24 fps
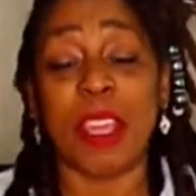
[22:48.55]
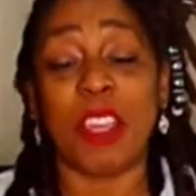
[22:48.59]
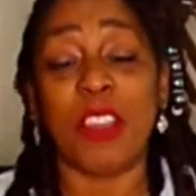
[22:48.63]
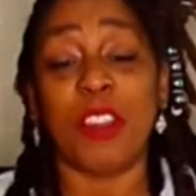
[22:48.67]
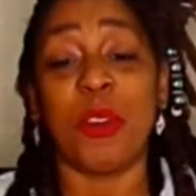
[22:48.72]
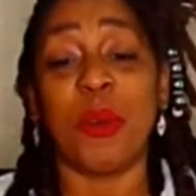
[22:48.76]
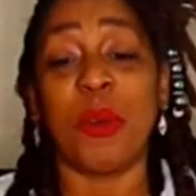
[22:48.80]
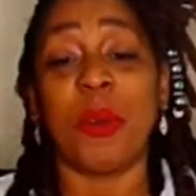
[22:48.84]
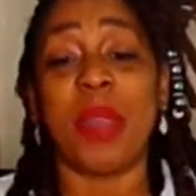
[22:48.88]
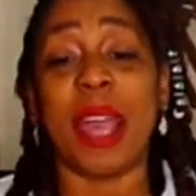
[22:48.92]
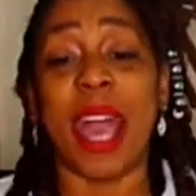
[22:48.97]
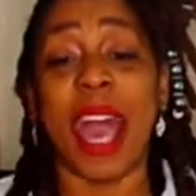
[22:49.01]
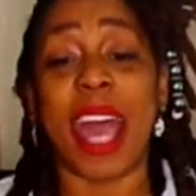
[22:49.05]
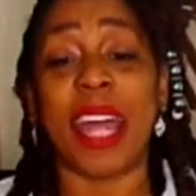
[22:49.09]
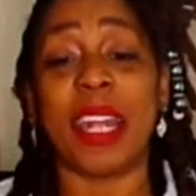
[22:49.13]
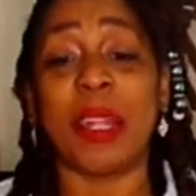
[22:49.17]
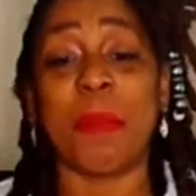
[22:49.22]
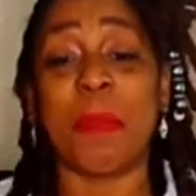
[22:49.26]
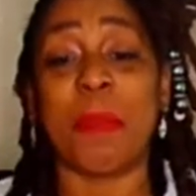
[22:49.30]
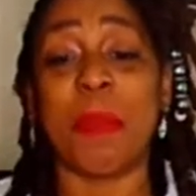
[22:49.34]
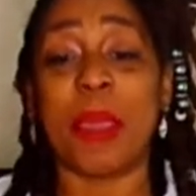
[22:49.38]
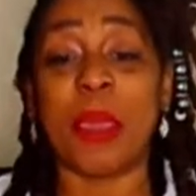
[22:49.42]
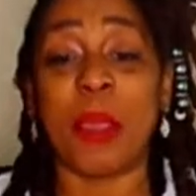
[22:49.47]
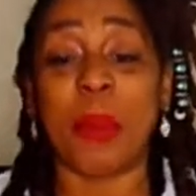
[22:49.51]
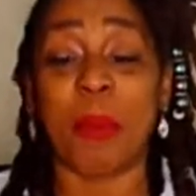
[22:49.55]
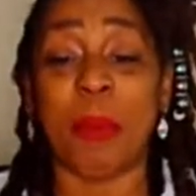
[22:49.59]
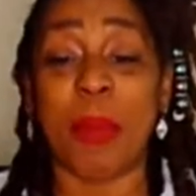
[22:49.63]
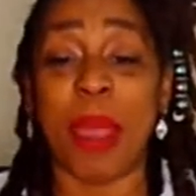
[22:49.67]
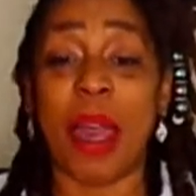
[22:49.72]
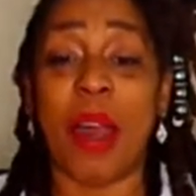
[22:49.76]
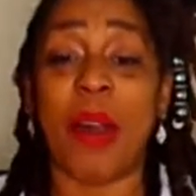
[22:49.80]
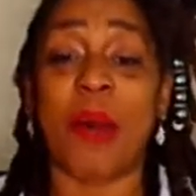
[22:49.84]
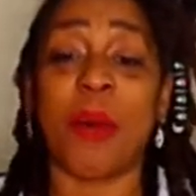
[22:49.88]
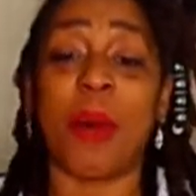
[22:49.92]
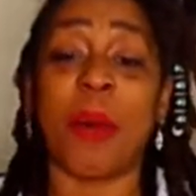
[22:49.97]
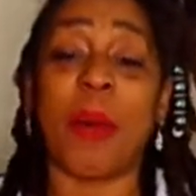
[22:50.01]
you got to be
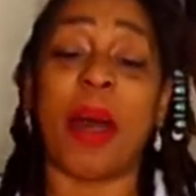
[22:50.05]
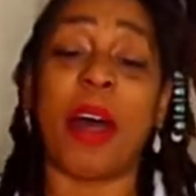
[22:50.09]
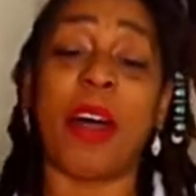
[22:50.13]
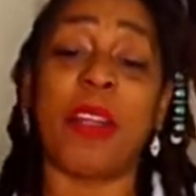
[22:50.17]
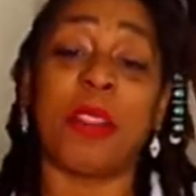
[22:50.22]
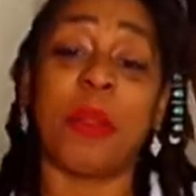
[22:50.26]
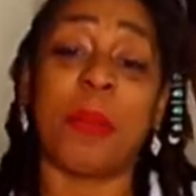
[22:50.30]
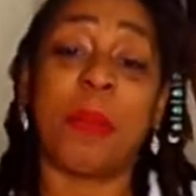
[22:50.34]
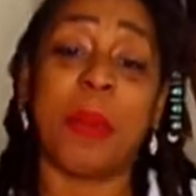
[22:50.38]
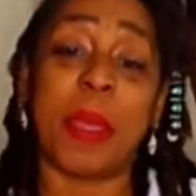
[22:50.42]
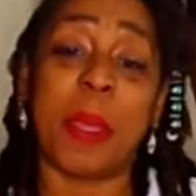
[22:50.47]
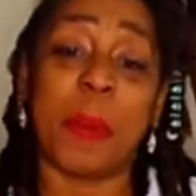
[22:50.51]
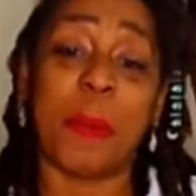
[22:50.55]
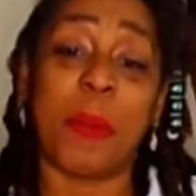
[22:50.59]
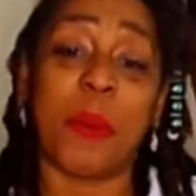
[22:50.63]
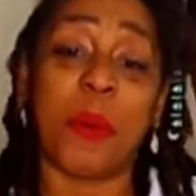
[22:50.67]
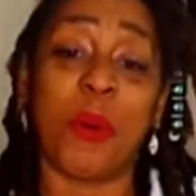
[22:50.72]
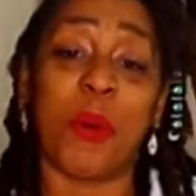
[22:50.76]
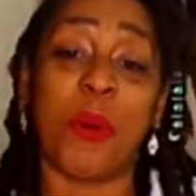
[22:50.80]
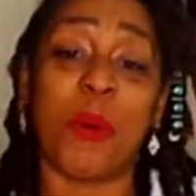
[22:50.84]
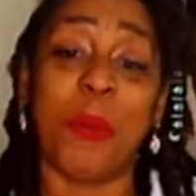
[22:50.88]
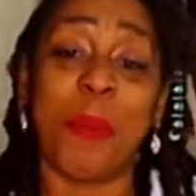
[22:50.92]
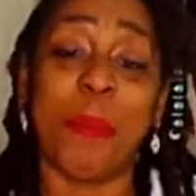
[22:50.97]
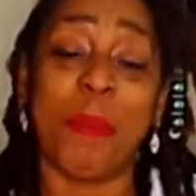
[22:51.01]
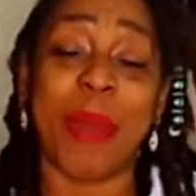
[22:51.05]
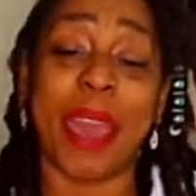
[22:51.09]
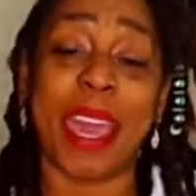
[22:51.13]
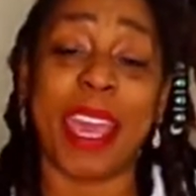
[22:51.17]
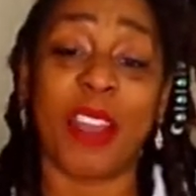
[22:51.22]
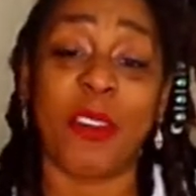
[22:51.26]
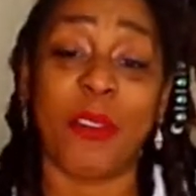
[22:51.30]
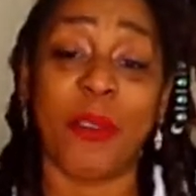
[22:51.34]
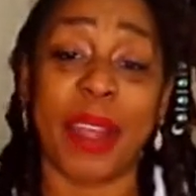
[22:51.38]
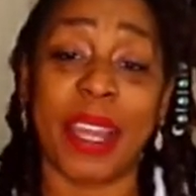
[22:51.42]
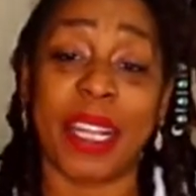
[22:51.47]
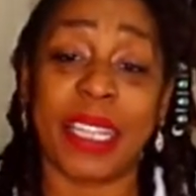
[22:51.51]
around other people who make
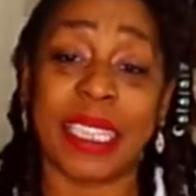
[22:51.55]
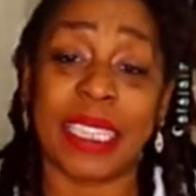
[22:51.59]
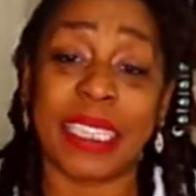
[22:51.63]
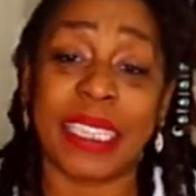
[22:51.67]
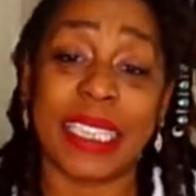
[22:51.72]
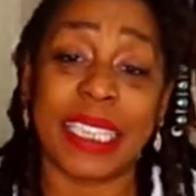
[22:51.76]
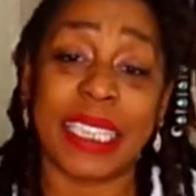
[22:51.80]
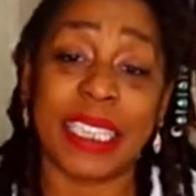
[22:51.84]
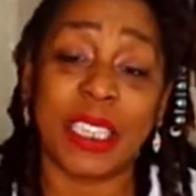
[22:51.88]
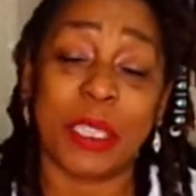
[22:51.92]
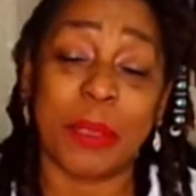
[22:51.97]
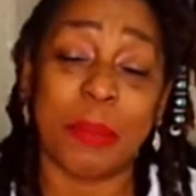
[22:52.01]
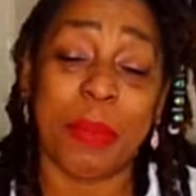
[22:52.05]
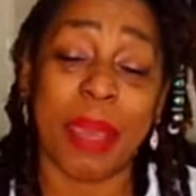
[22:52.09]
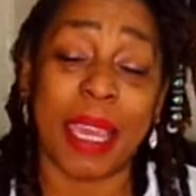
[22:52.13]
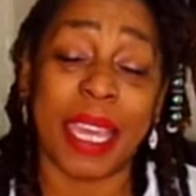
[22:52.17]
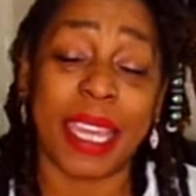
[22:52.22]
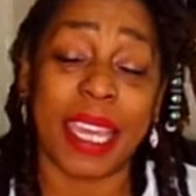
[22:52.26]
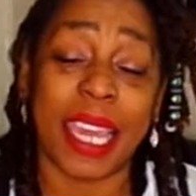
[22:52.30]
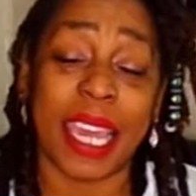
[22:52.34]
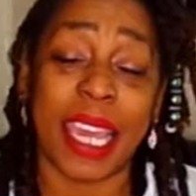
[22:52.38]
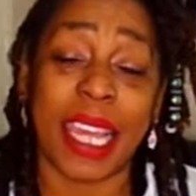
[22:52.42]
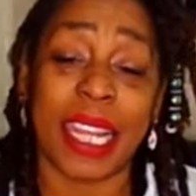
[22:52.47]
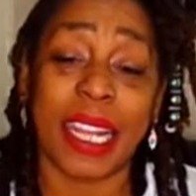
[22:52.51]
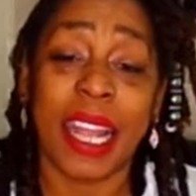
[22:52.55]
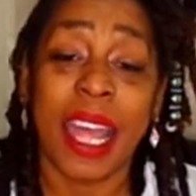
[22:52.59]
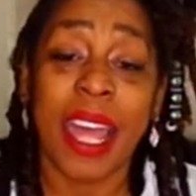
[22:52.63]
great decision making,